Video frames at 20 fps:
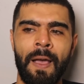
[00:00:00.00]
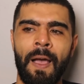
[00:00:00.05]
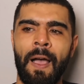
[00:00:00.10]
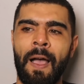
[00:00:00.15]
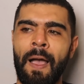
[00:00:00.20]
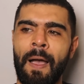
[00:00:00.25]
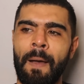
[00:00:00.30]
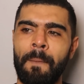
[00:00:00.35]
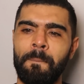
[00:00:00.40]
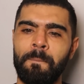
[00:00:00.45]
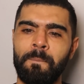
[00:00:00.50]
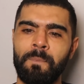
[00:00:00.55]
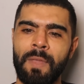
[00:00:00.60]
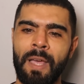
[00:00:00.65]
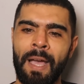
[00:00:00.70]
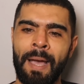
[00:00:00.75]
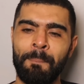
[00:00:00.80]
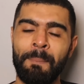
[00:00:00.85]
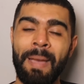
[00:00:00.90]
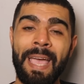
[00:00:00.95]
And
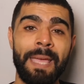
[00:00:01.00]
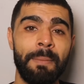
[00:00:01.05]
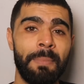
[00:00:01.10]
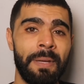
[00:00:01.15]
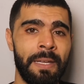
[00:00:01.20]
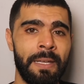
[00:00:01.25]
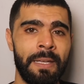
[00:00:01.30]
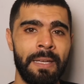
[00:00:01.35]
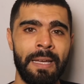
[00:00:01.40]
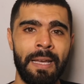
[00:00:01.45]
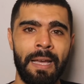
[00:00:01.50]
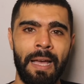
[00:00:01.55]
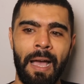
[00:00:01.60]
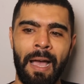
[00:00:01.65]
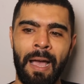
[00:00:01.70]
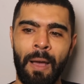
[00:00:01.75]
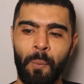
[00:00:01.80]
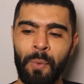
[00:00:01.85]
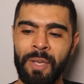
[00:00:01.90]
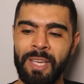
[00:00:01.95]
maybe
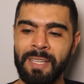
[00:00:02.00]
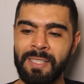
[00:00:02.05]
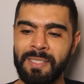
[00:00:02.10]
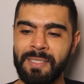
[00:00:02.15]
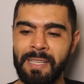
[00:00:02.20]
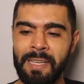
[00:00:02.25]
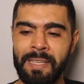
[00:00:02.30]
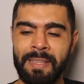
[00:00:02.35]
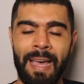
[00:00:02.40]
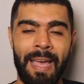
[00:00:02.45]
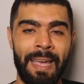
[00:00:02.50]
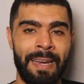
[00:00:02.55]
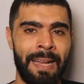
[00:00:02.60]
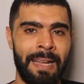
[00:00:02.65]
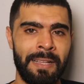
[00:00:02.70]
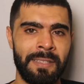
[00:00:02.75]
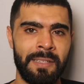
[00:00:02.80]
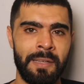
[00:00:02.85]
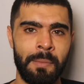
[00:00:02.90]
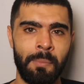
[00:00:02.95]
we can see that in
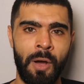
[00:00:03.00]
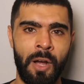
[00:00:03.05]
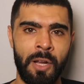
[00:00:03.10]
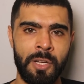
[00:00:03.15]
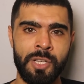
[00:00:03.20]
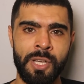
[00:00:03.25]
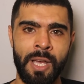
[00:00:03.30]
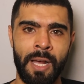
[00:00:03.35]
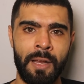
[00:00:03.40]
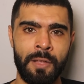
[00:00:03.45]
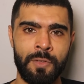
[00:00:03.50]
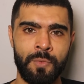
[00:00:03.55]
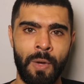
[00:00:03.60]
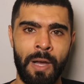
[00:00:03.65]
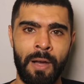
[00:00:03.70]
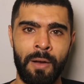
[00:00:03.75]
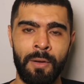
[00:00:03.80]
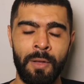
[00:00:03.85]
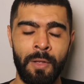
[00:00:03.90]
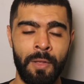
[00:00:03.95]
Anthony Martial as
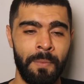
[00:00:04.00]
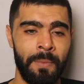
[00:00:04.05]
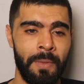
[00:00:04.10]
well.